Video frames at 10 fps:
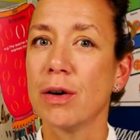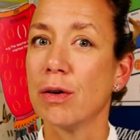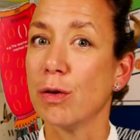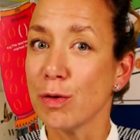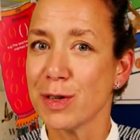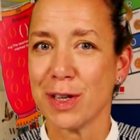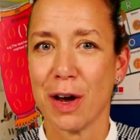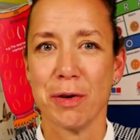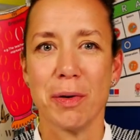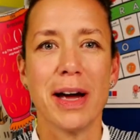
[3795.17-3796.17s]

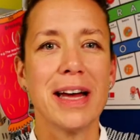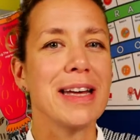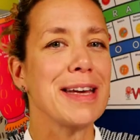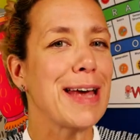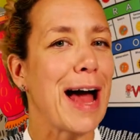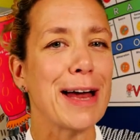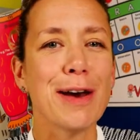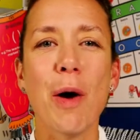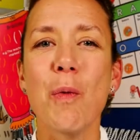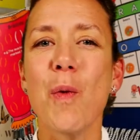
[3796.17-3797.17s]
also
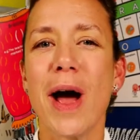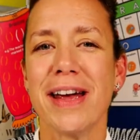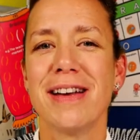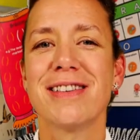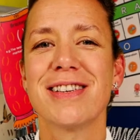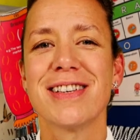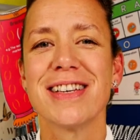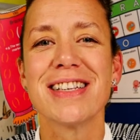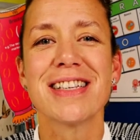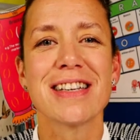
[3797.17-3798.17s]
cannot wait to
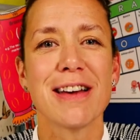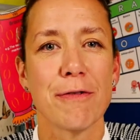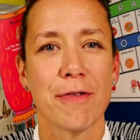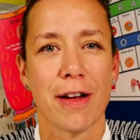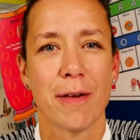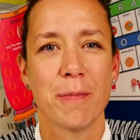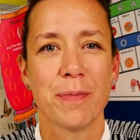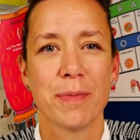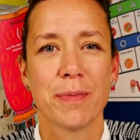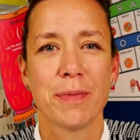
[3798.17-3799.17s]
discover
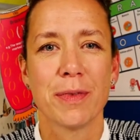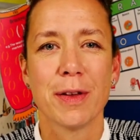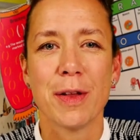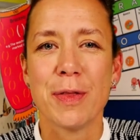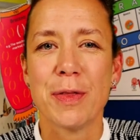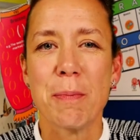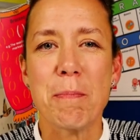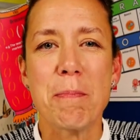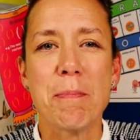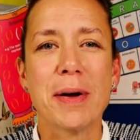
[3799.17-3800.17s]
the
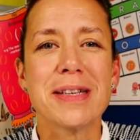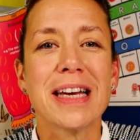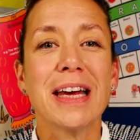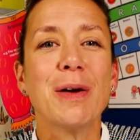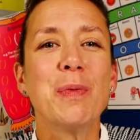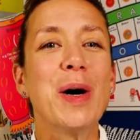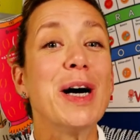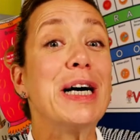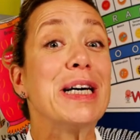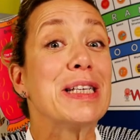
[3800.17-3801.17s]
buzzing
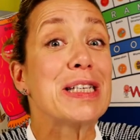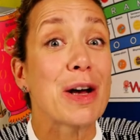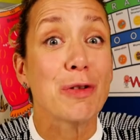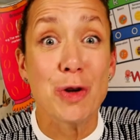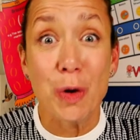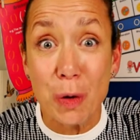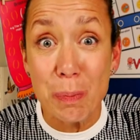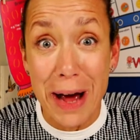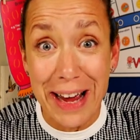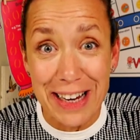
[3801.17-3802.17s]
words on your
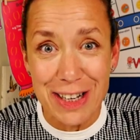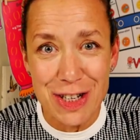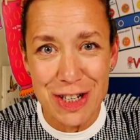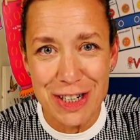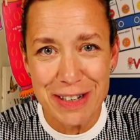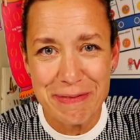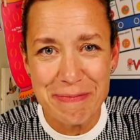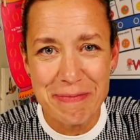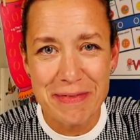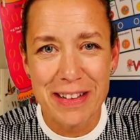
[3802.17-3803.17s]
page.
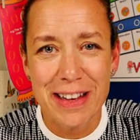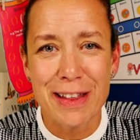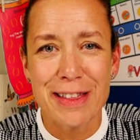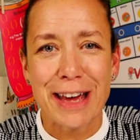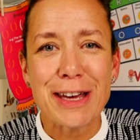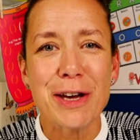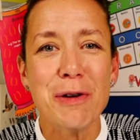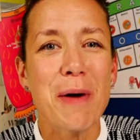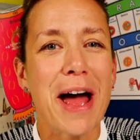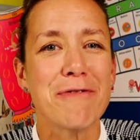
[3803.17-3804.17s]
Thank
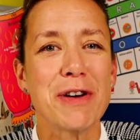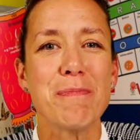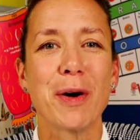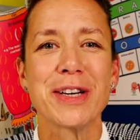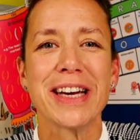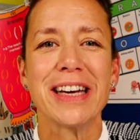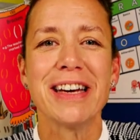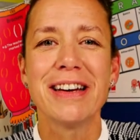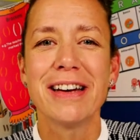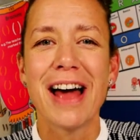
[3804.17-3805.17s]
you, everybody,
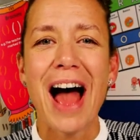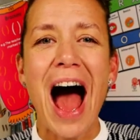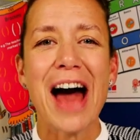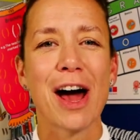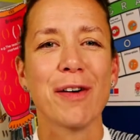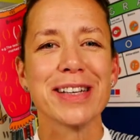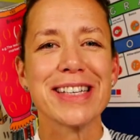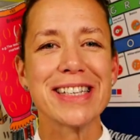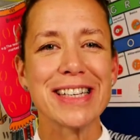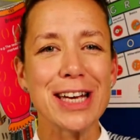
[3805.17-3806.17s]
and I'll
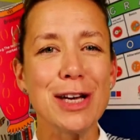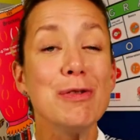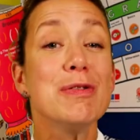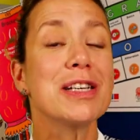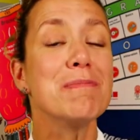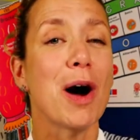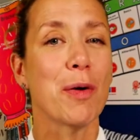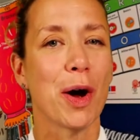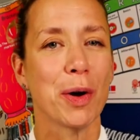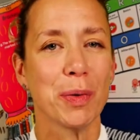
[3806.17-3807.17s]
see you
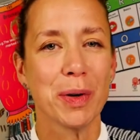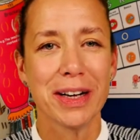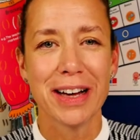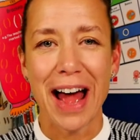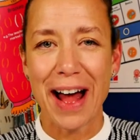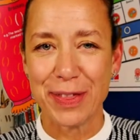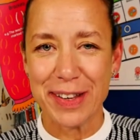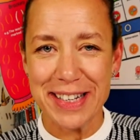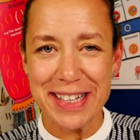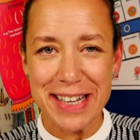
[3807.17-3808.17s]
tomorrow at the
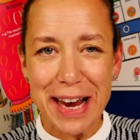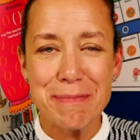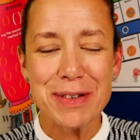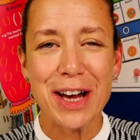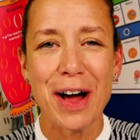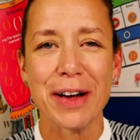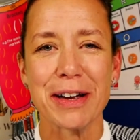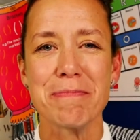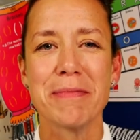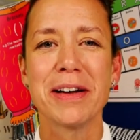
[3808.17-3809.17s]
same
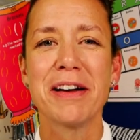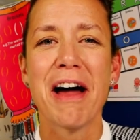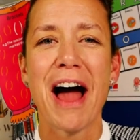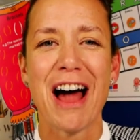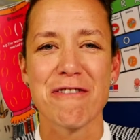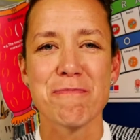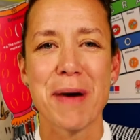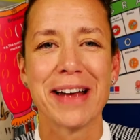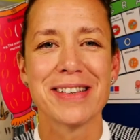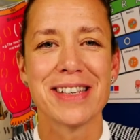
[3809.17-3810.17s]
time,
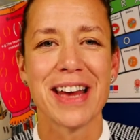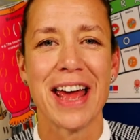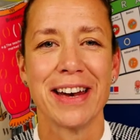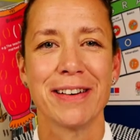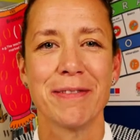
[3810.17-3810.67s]
10:30,